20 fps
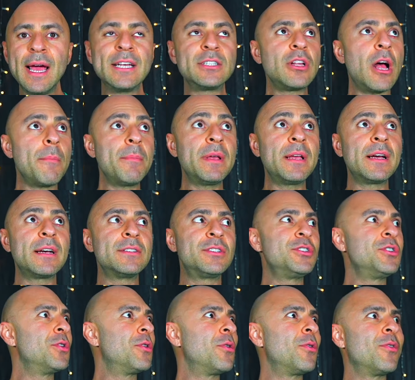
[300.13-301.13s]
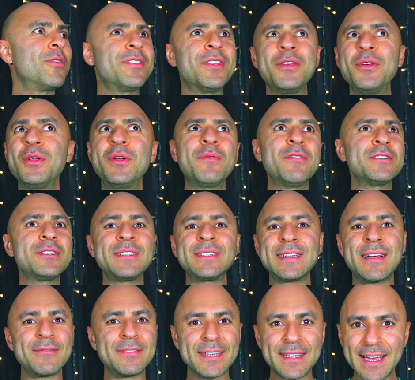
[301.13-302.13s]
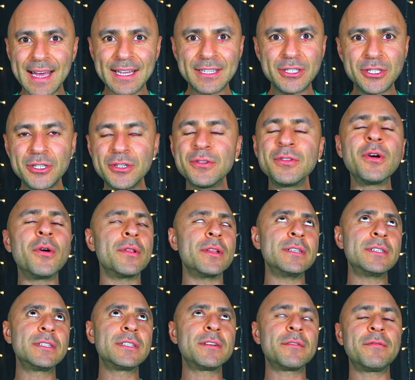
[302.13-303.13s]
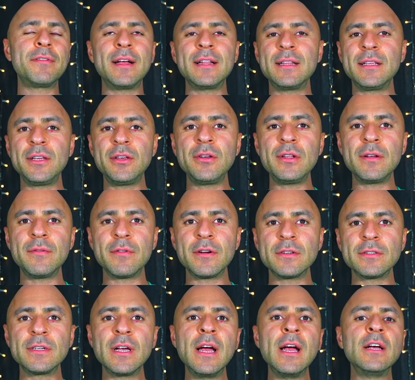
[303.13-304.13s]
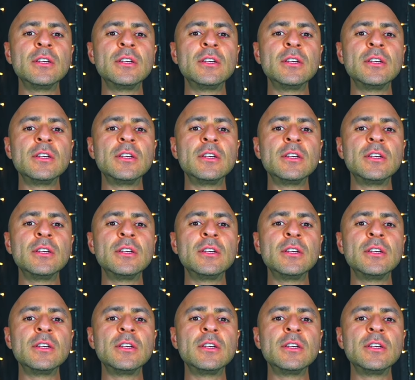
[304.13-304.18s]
It's not because, you know, the universe is out to get you. No, this is a friendly universe.